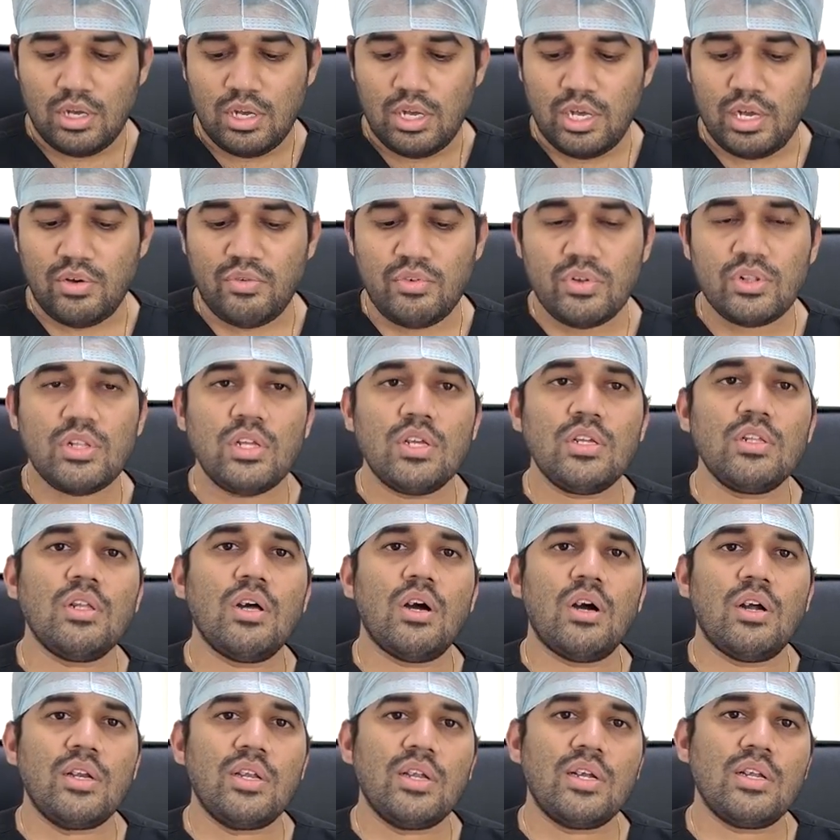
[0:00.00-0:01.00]
Everything, the
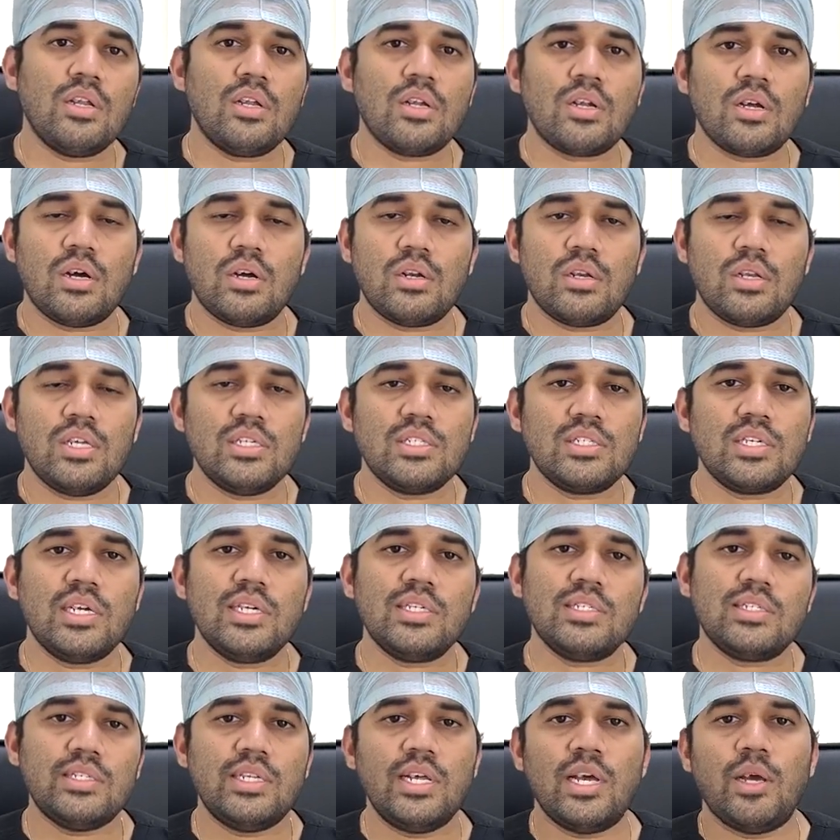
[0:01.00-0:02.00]
articular cartilage
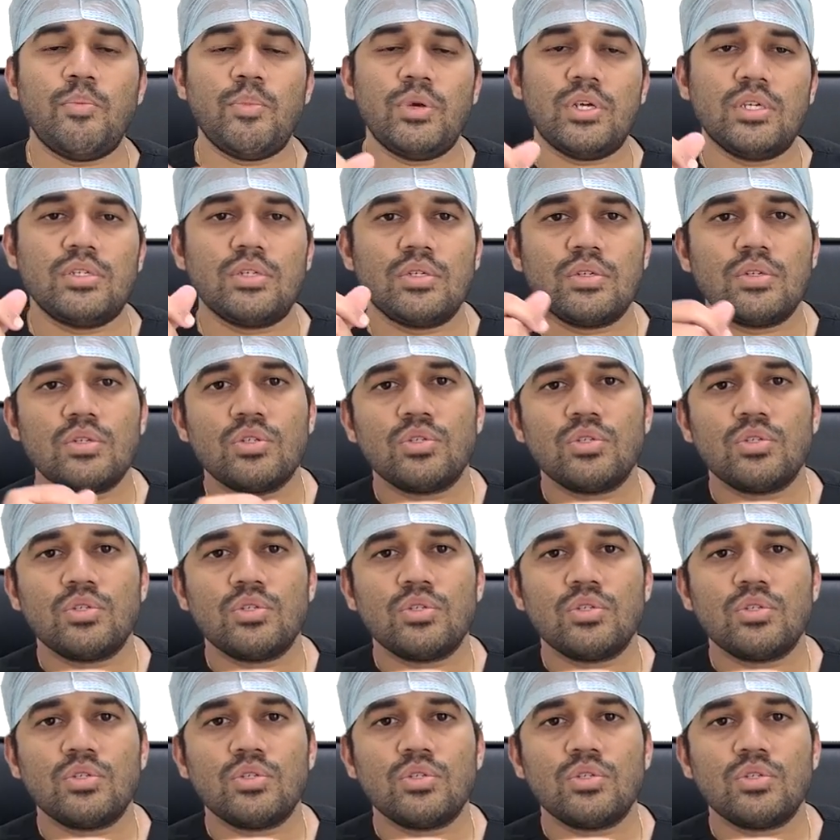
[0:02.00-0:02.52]
gets damaged.